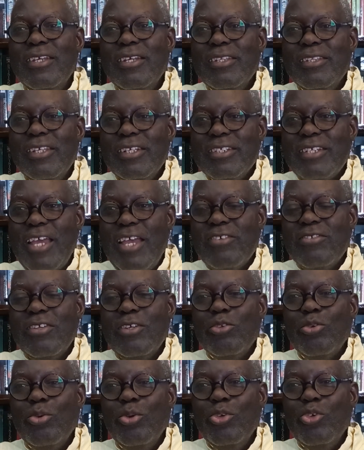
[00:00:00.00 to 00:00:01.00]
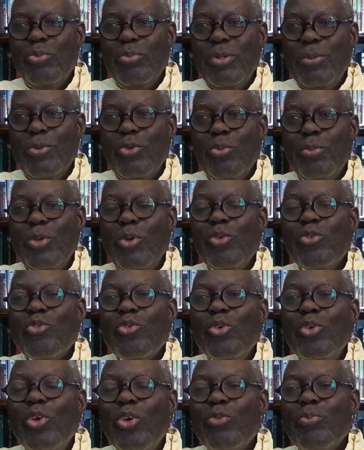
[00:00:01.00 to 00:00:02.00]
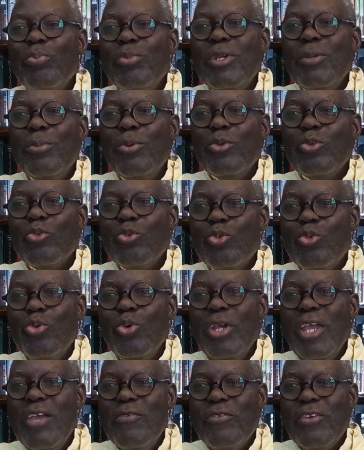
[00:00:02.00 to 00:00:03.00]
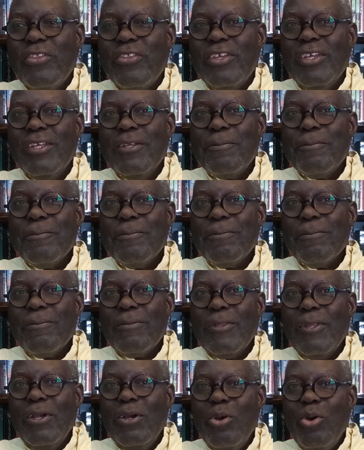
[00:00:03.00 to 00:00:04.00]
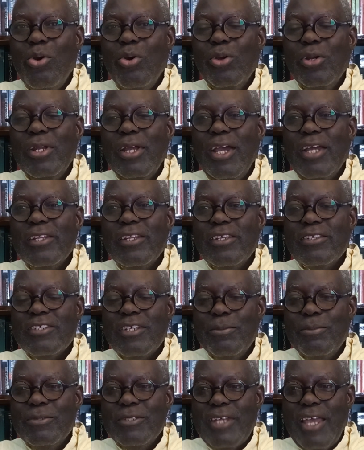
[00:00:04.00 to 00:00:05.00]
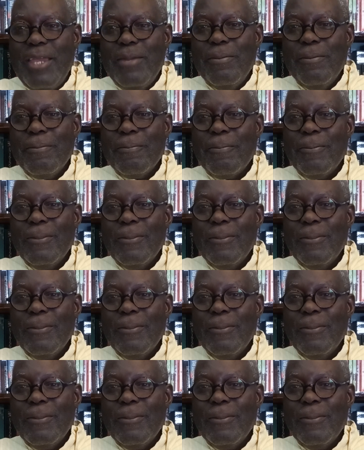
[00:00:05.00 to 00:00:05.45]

the tasks that you're going to be able to, because you'll not be able to do everything all at the same time.